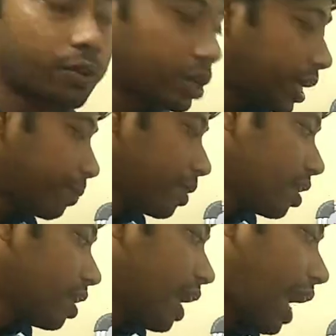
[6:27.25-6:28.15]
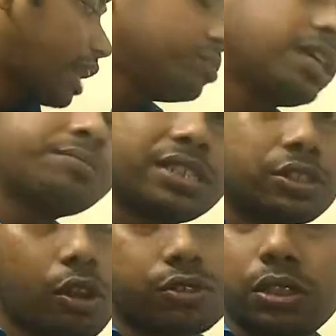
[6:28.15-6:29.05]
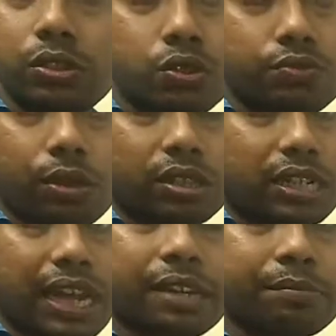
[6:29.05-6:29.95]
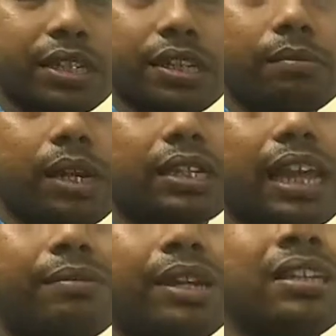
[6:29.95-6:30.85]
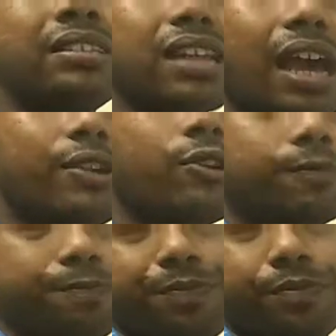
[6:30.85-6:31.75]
Okay, aluminum sheet also used for the duct material, but galvanized iron,